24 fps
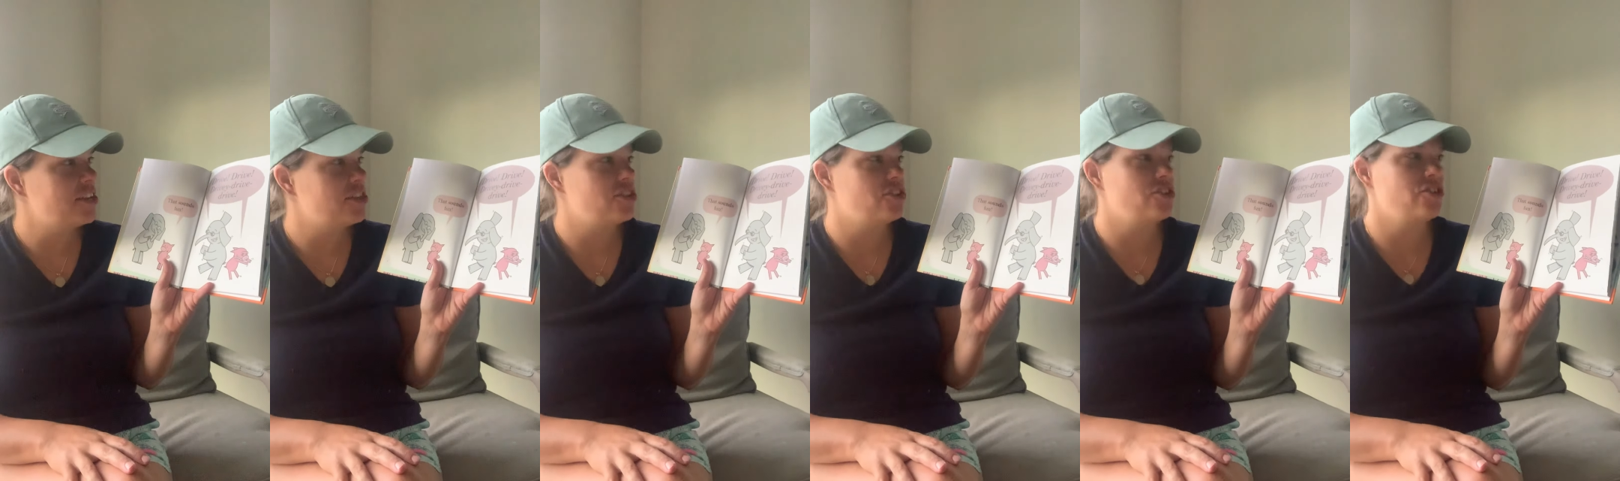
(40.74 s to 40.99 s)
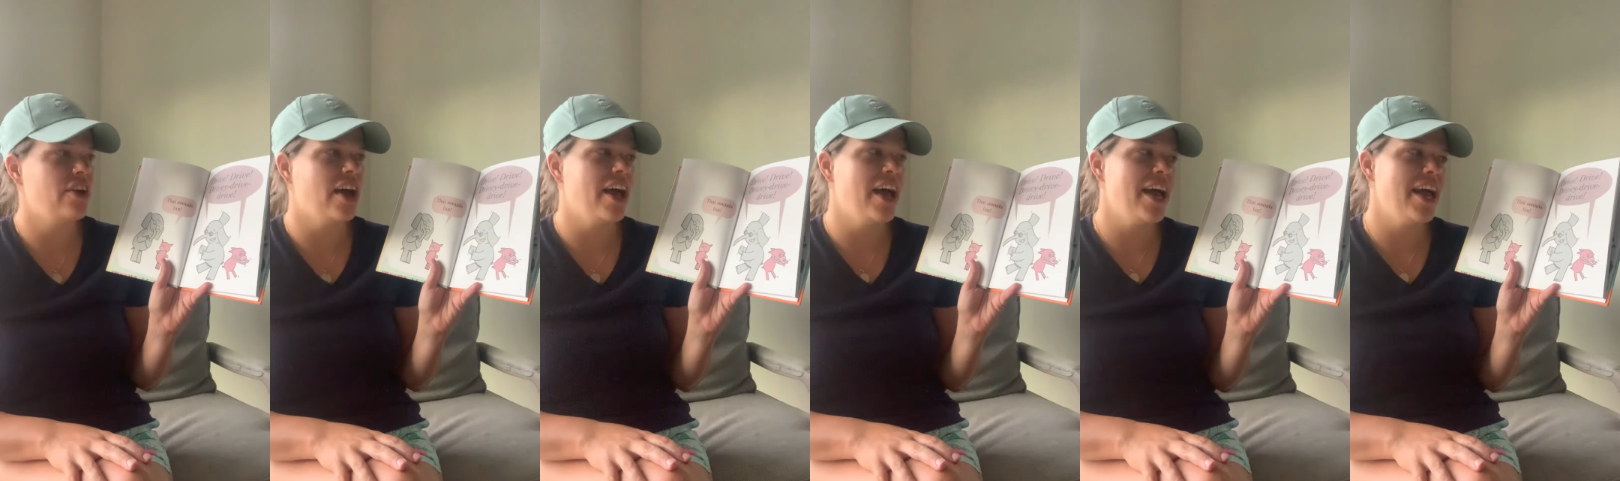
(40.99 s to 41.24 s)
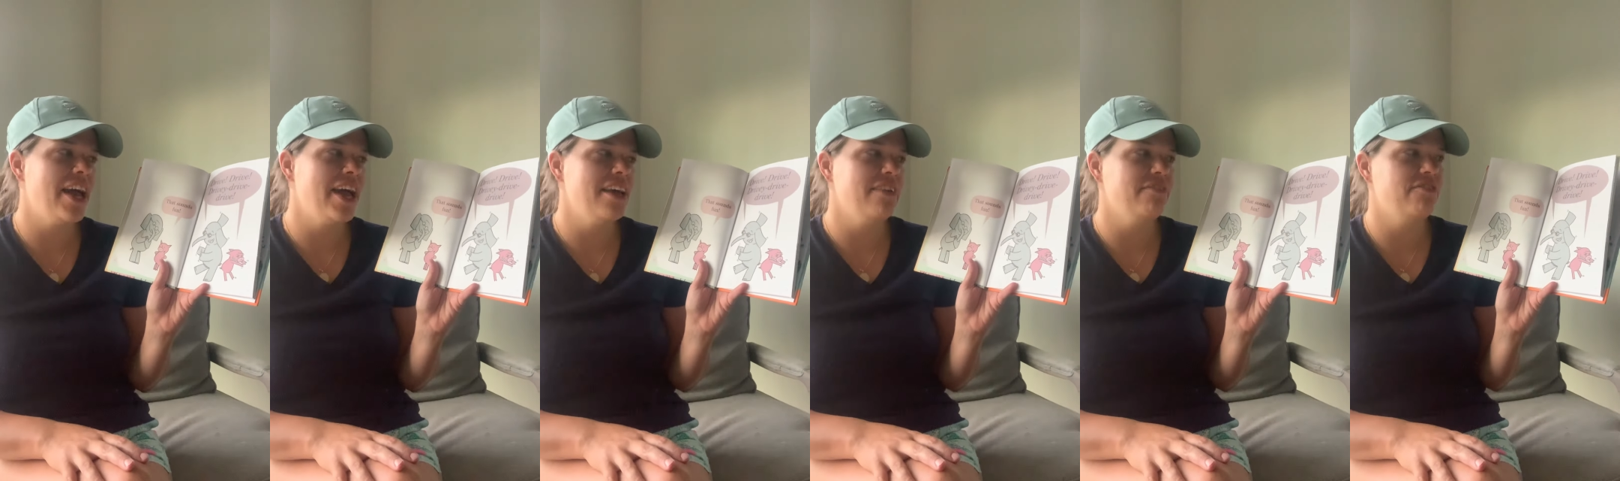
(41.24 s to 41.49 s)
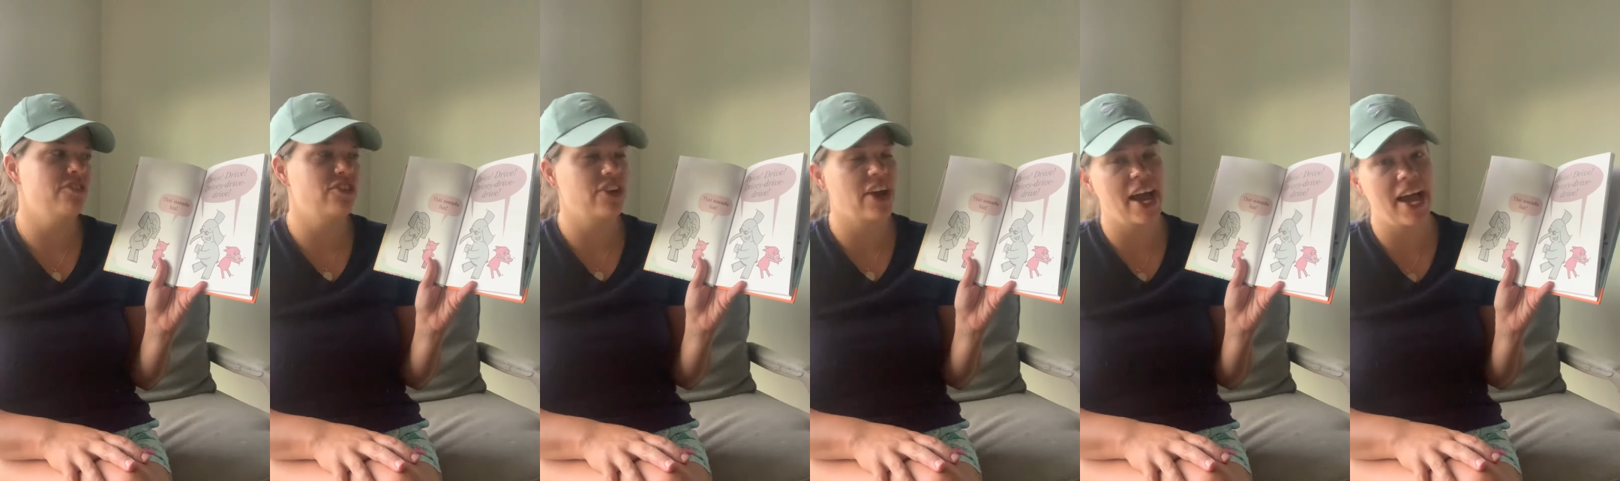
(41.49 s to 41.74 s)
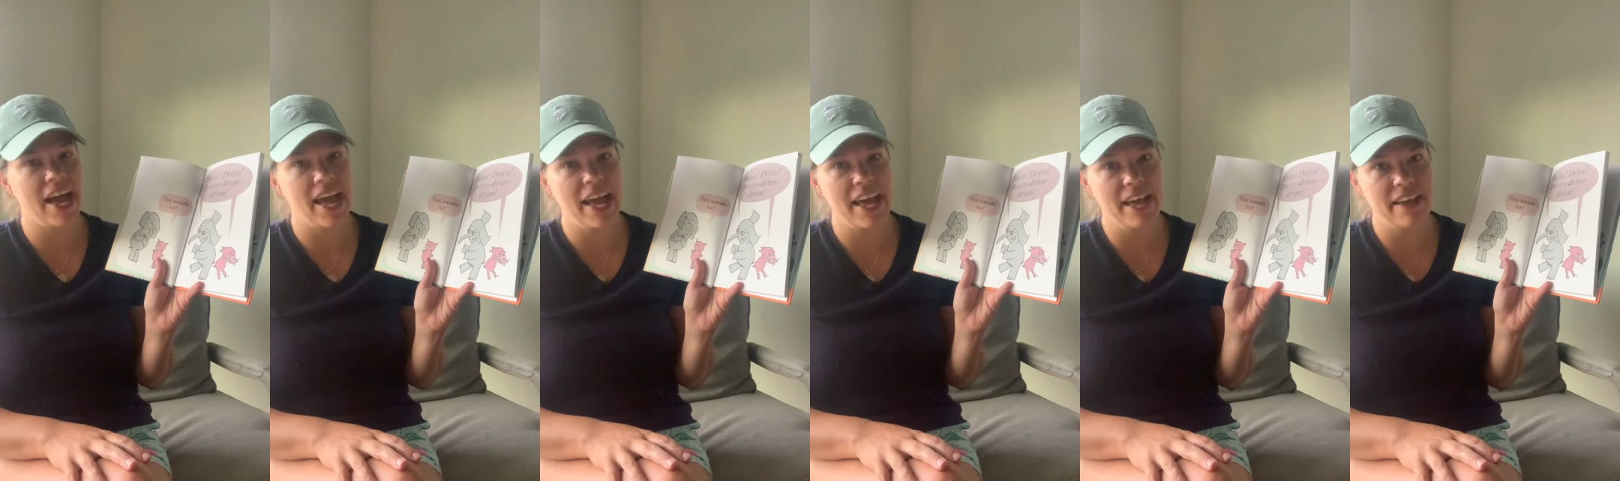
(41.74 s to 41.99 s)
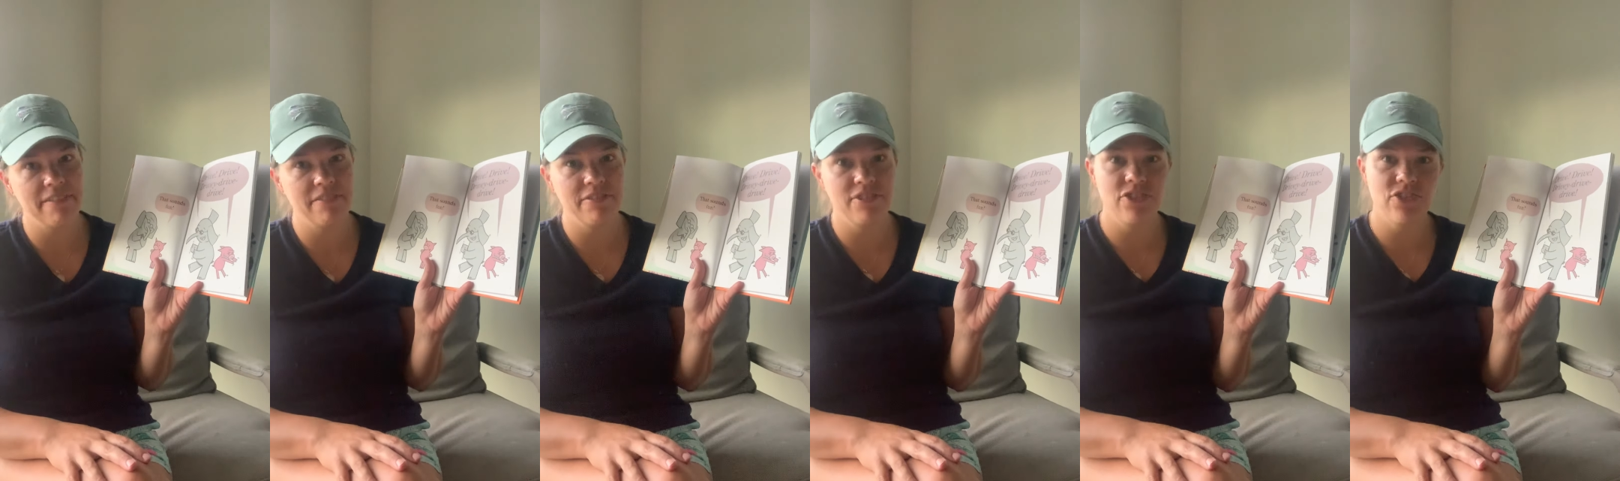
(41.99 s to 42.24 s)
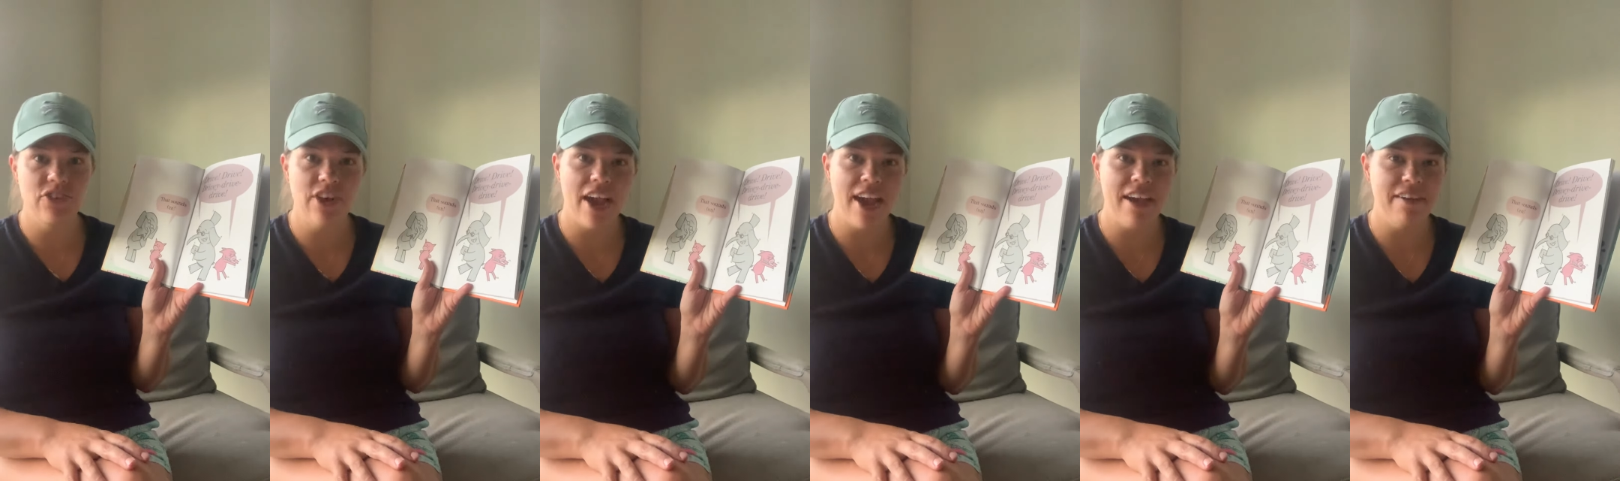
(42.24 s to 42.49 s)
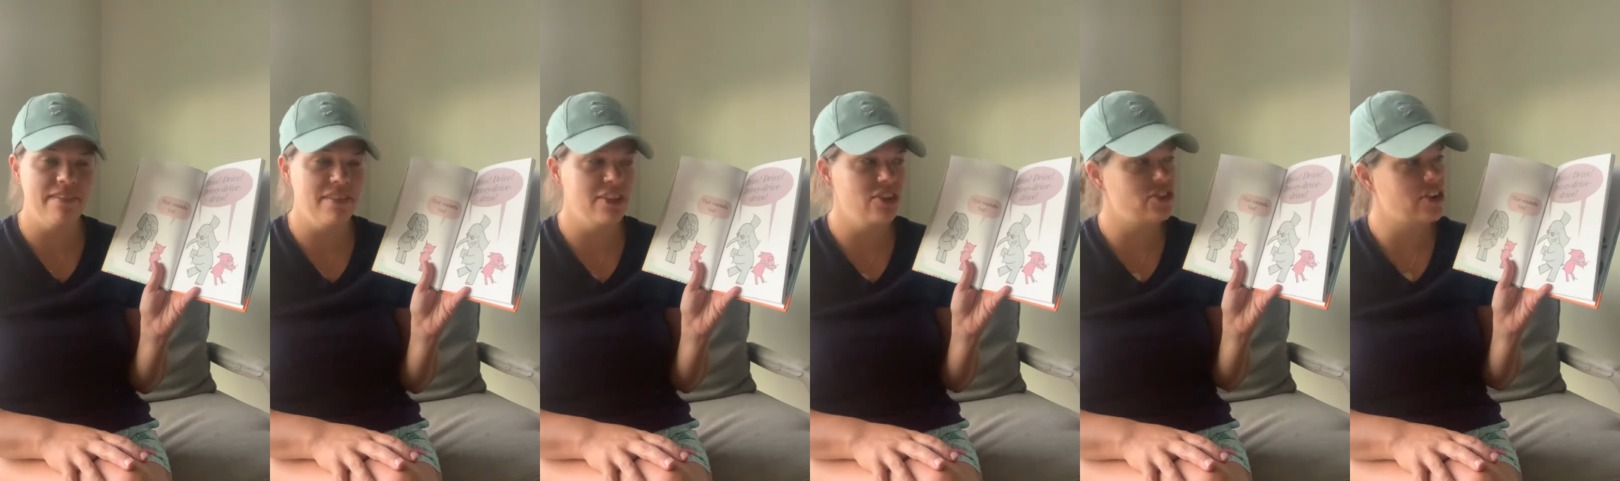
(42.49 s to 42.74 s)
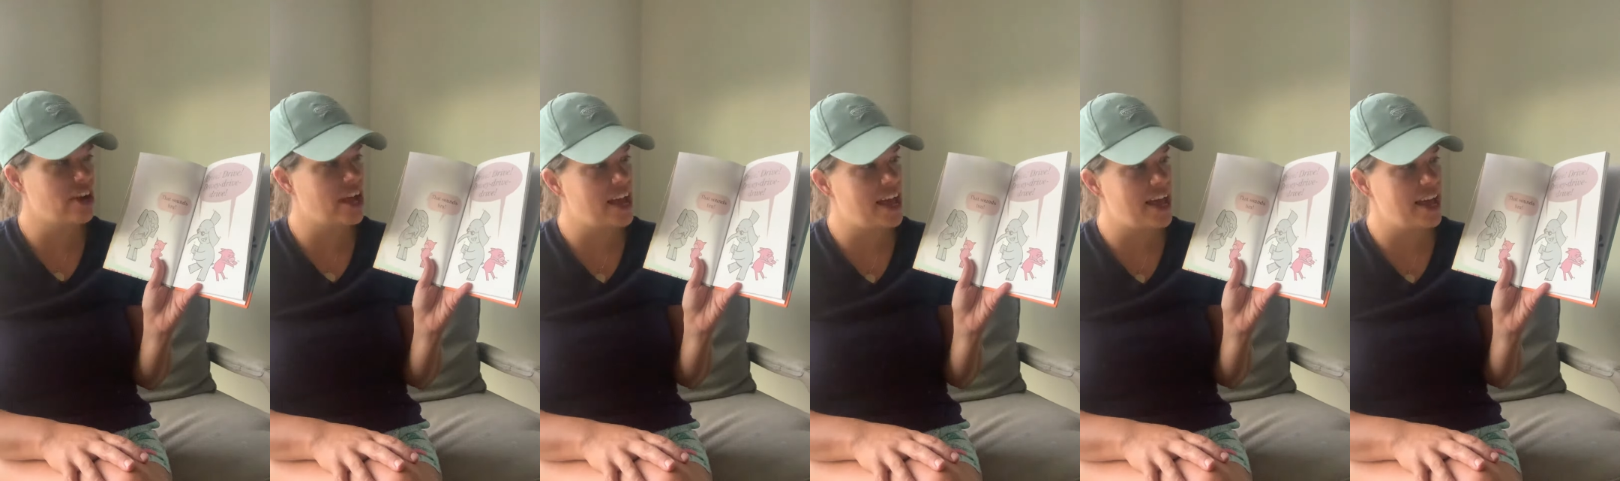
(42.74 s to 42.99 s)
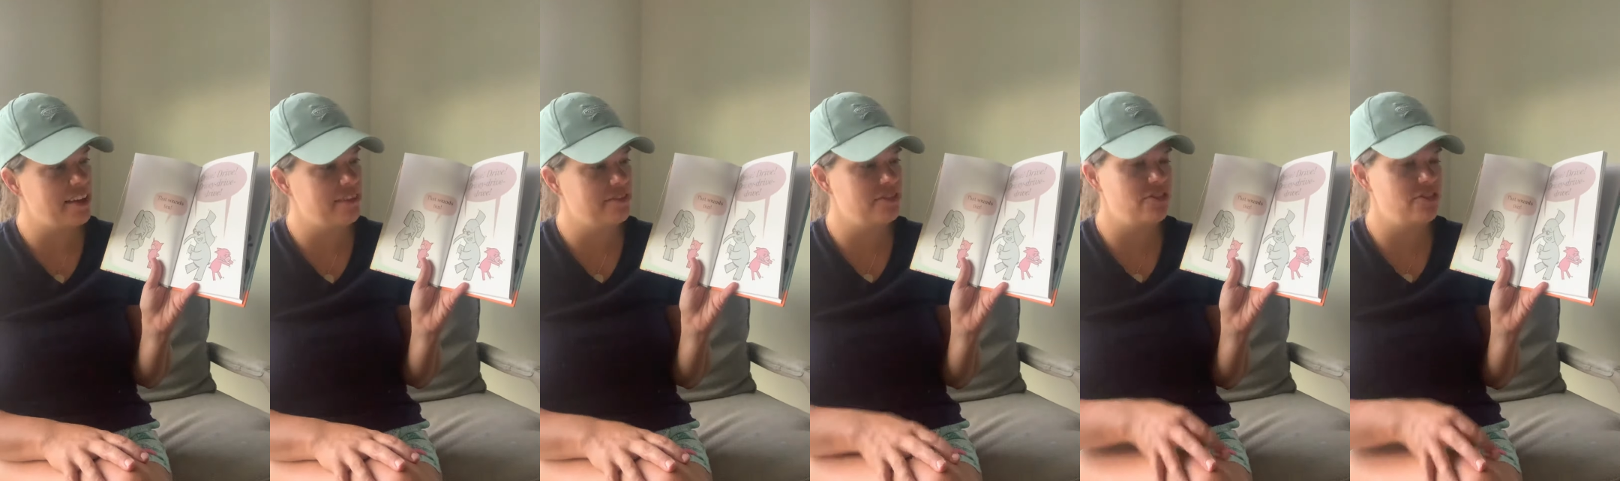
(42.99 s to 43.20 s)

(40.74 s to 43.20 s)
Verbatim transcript: Drive, drive, drivey, drive,